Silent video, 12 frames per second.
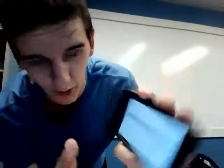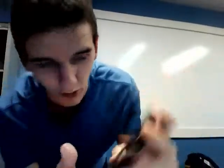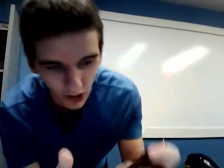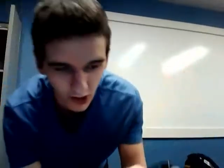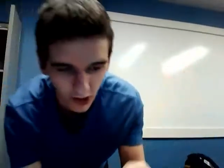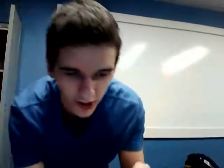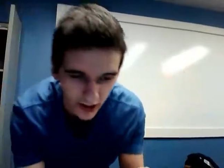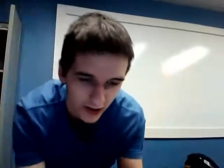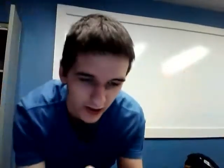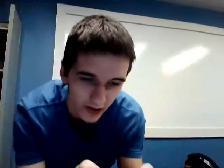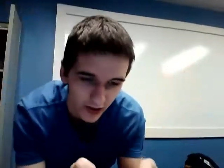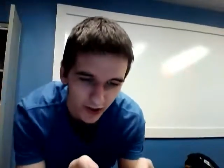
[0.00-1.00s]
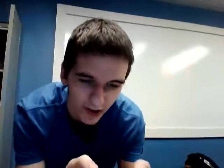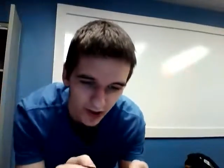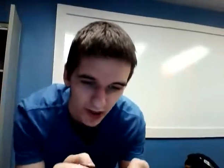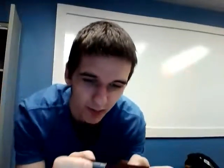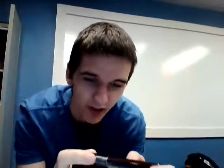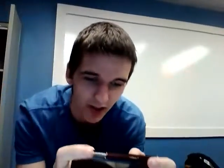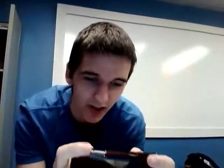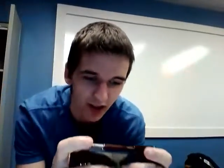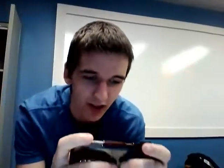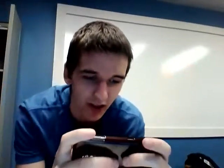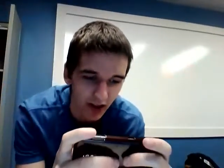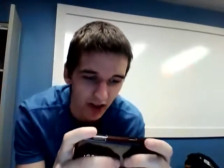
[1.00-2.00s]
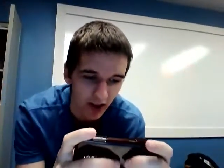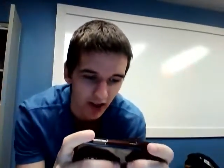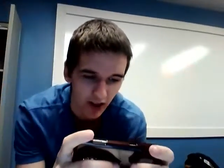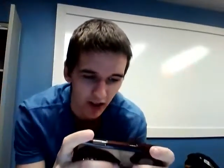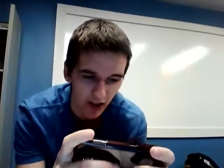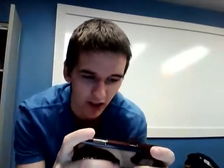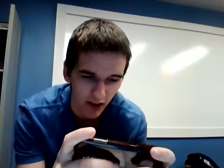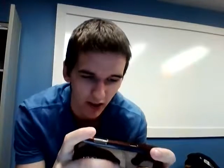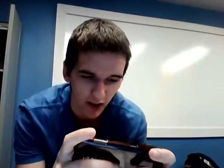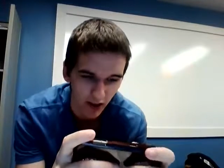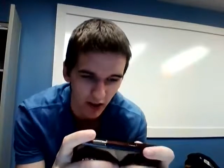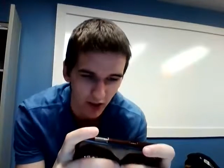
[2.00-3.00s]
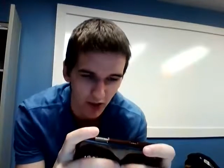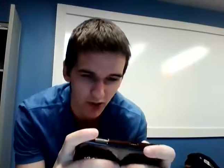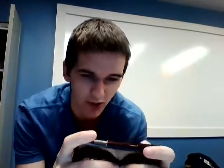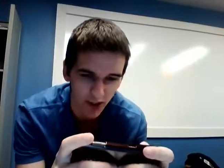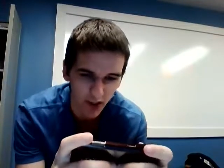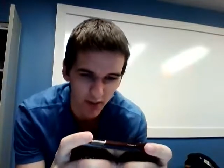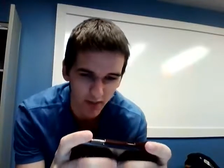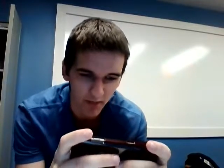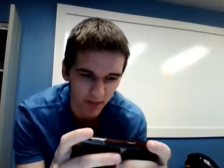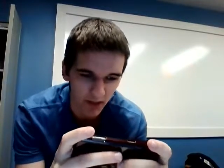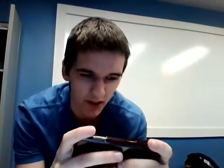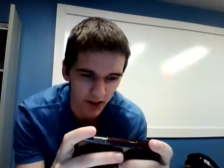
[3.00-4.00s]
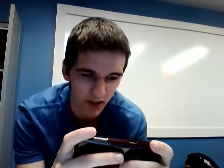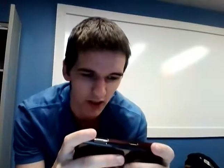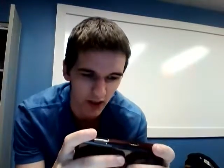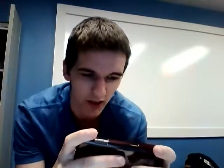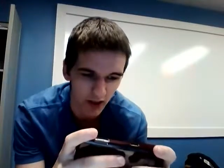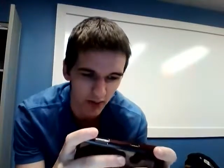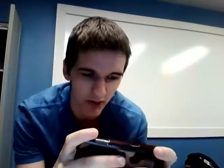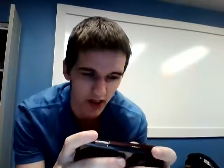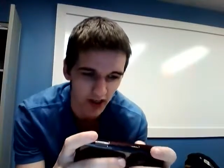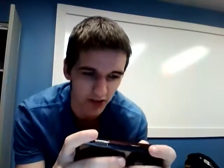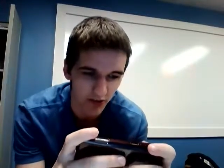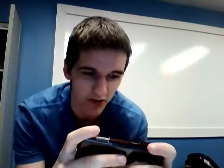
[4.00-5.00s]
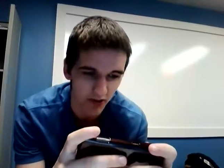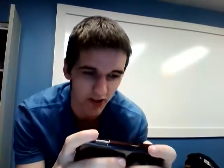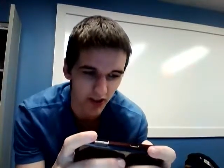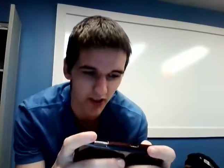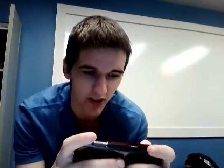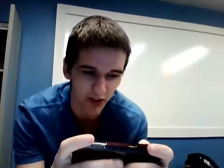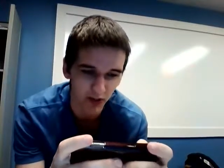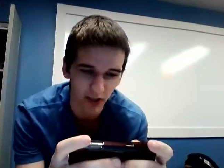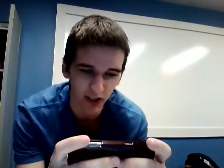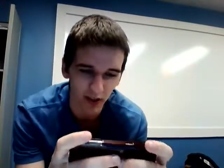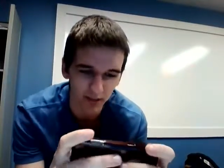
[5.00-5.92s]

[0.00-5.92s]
log in, then you can type the username and the password that you